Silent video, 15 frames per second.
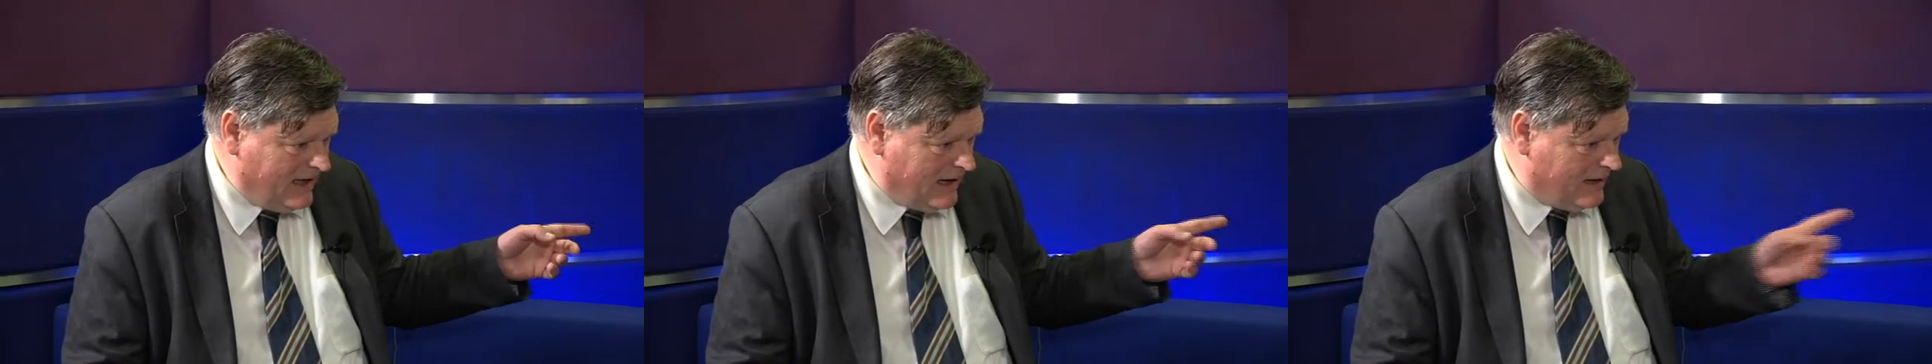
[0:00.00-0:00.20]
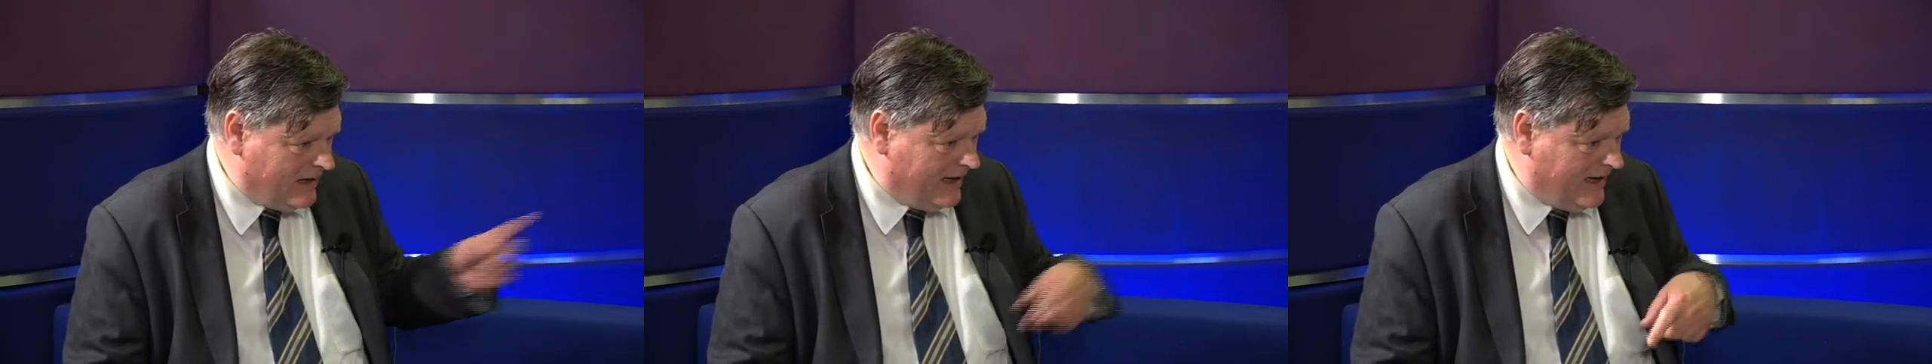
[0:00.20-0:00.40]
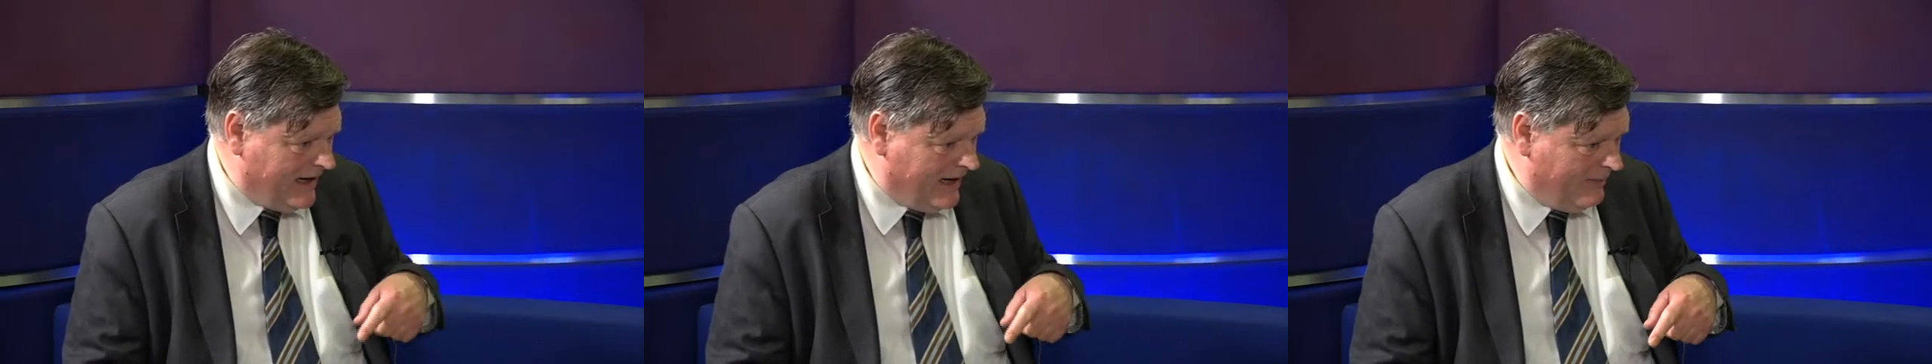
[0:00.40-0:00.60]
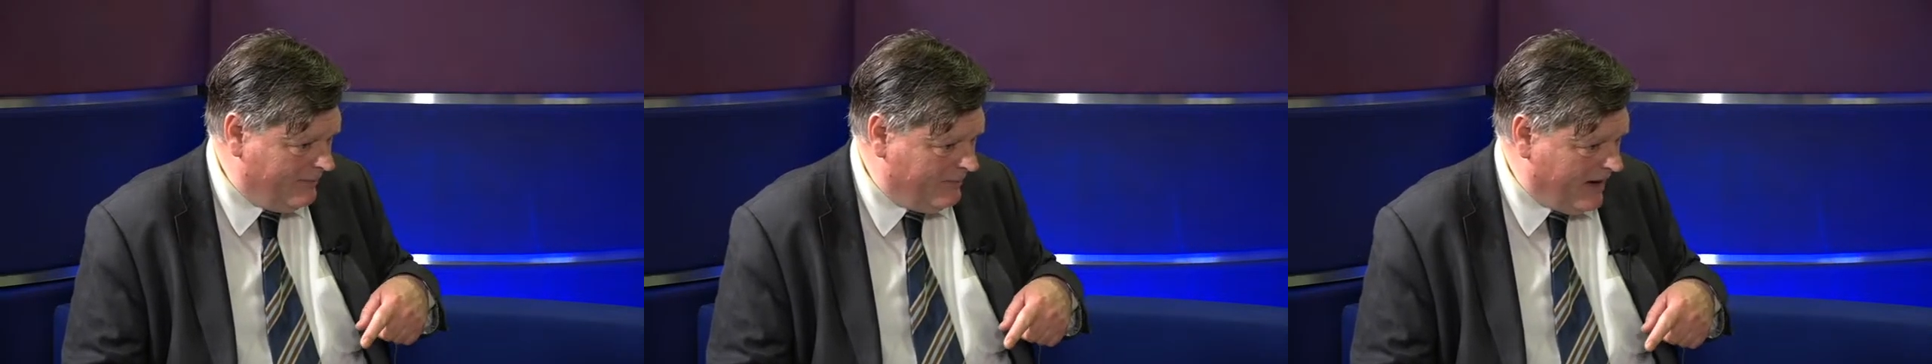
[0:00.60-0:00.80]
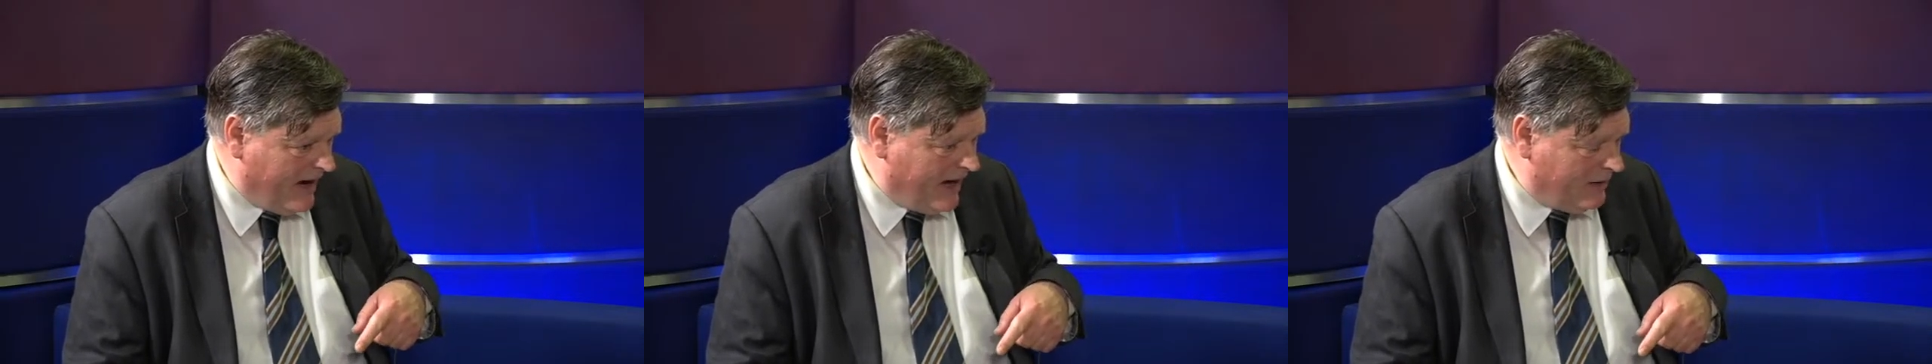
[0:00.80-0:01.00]
I could get it
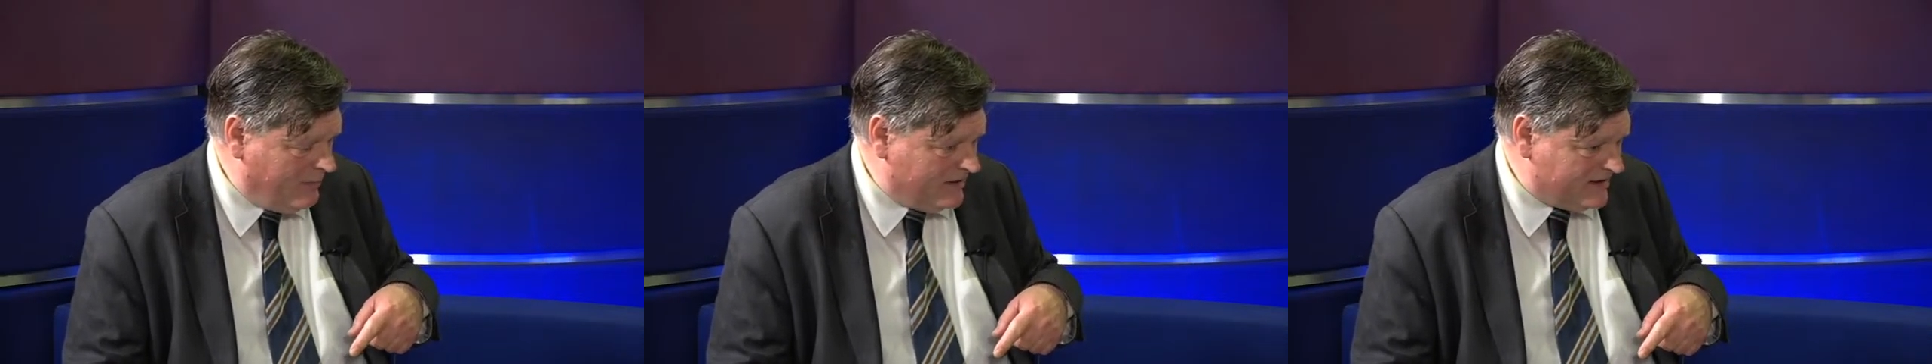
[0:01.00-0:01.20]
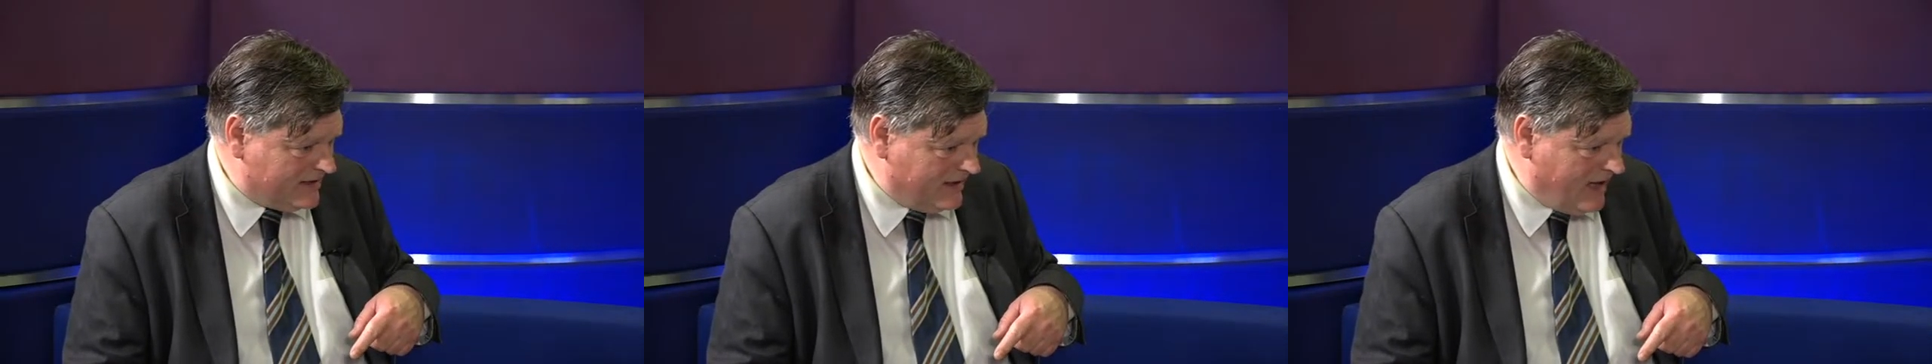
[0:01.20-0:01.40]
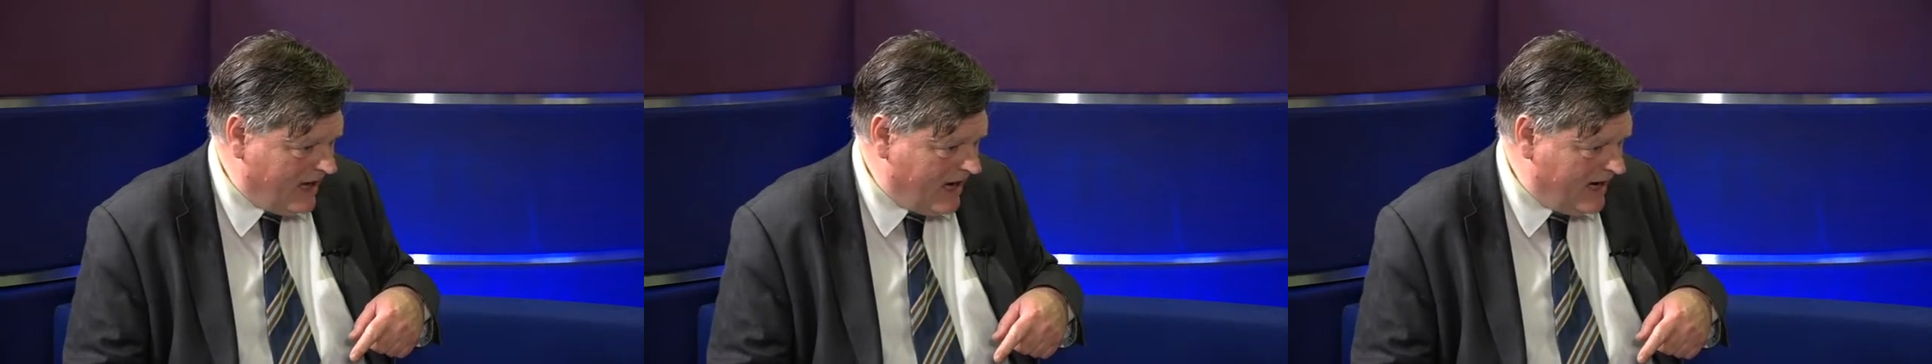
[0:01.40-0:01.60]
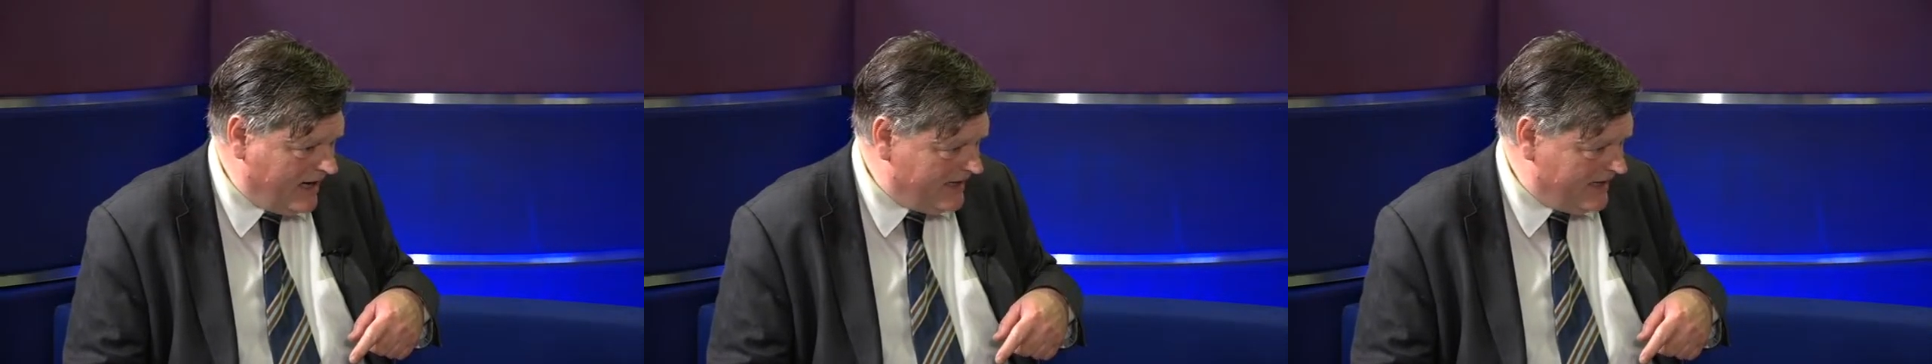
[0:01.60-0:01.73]
back, was a lie.